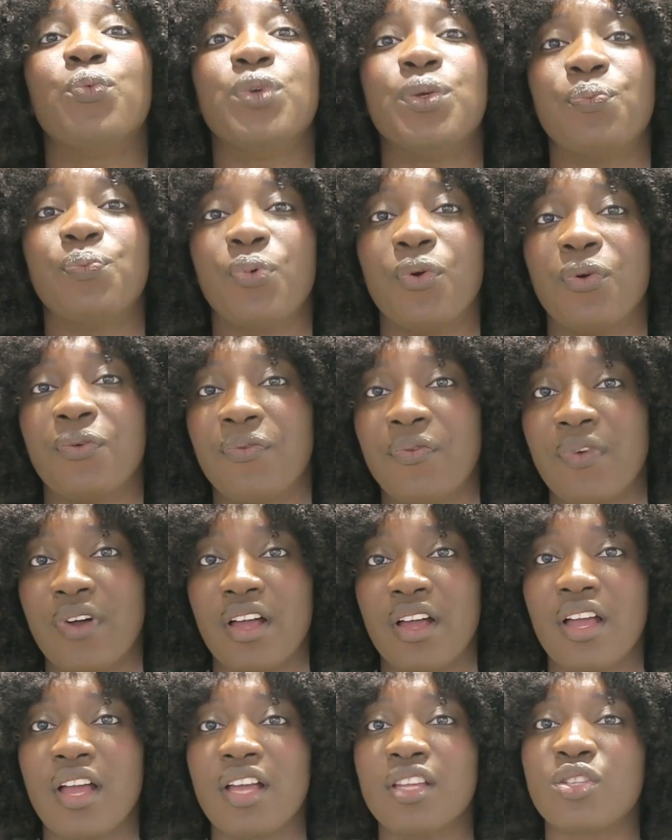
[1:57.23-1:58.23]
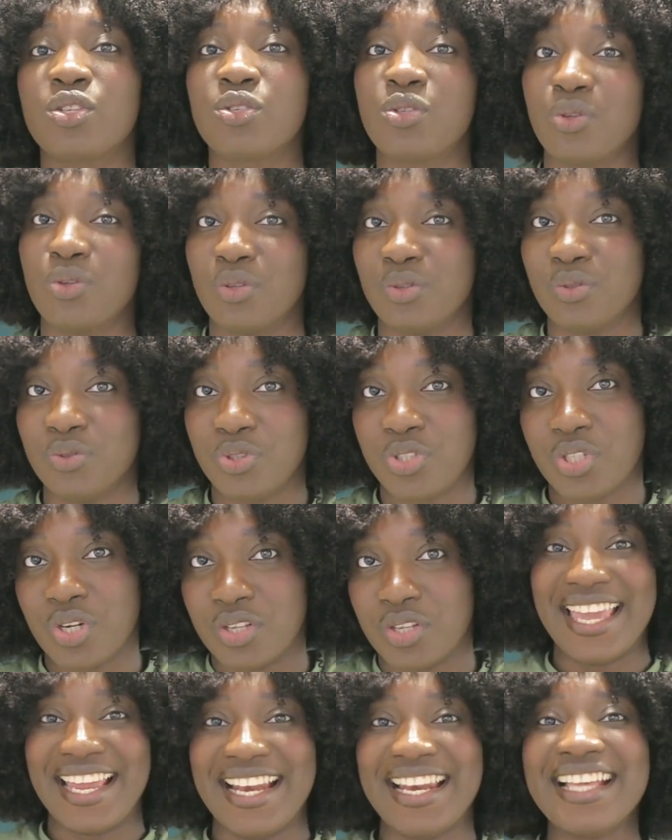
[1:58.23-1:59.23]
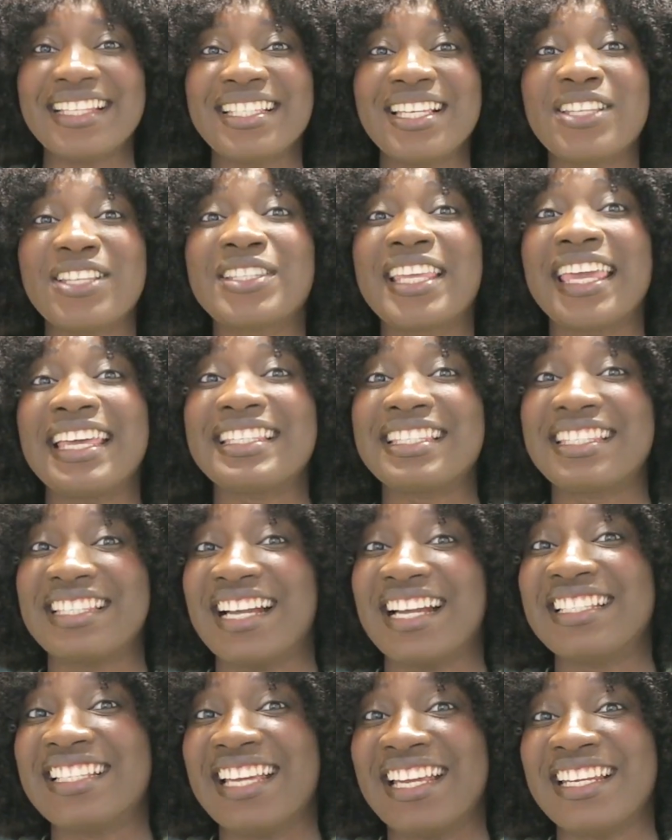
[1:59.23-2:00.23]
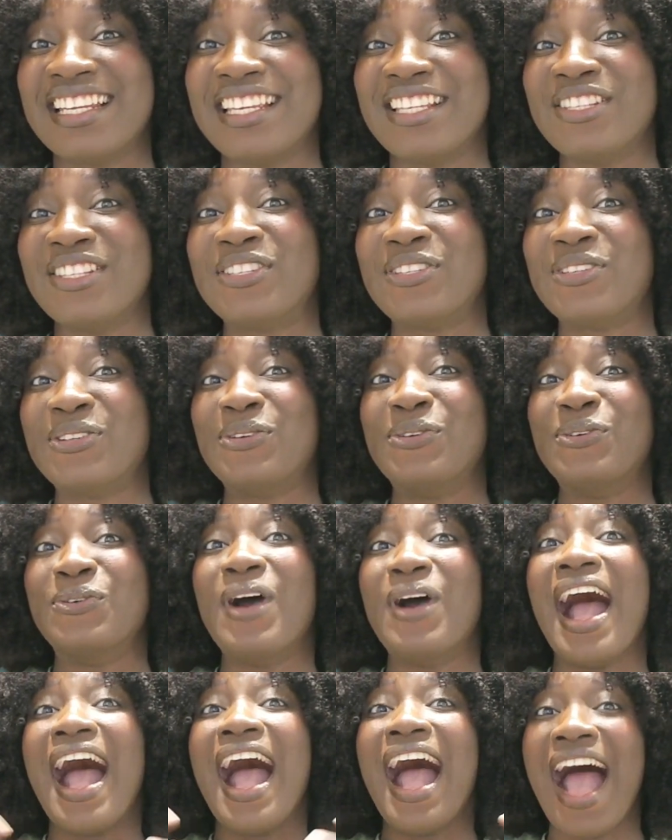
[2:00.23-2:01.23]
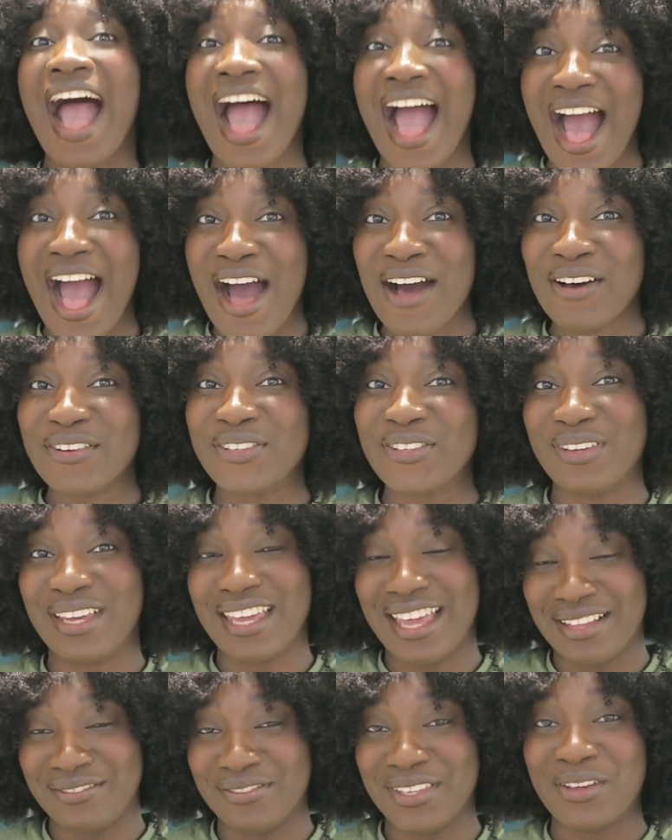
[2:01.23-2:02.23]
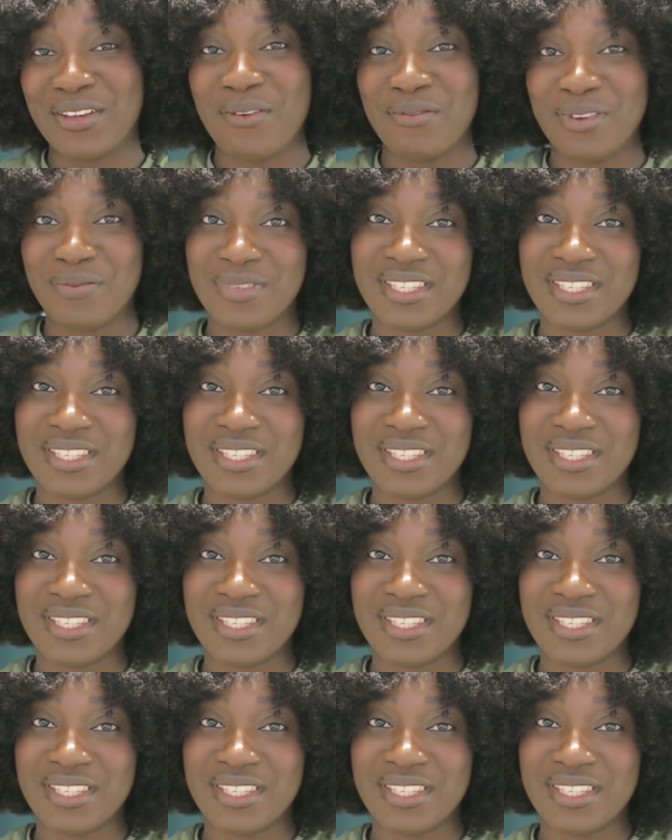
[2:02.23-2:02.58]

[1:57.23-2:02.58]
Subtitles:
we prefer solutions. Let us get started into how you can become a